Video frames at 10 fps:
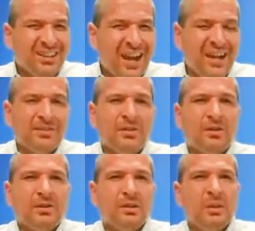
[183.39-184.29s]
Kind of
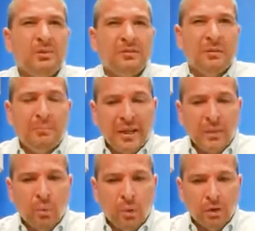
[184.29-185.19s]
starts a little bit of a
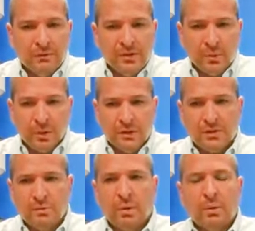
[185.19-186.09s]
bidding war of
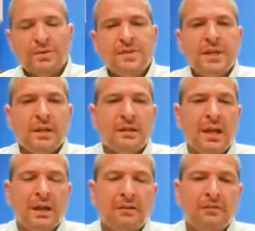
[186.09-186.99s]
sorts, where we're seeing a
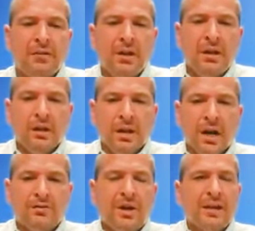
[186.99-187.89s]
lot of
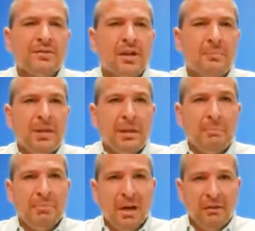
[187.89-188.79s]
contracts come in
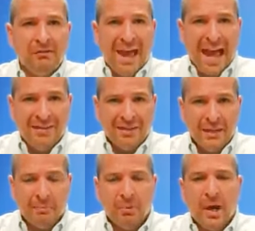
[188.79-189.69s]
above
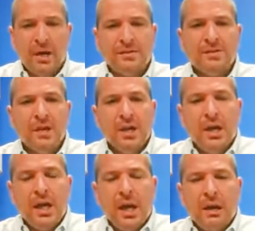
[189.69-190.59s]
asking price,
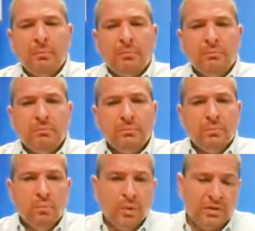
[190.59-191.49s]
um,
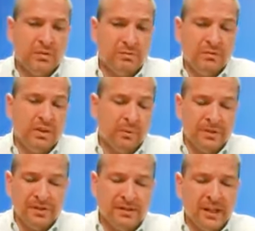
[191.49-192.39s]
which, you know,
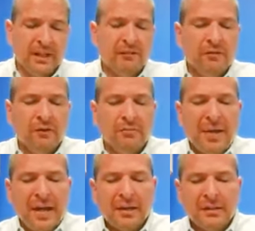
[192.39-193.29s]
is indicative of
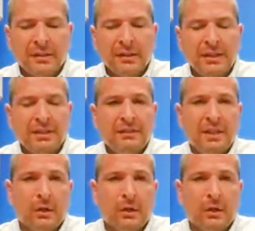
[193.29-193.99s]
back in the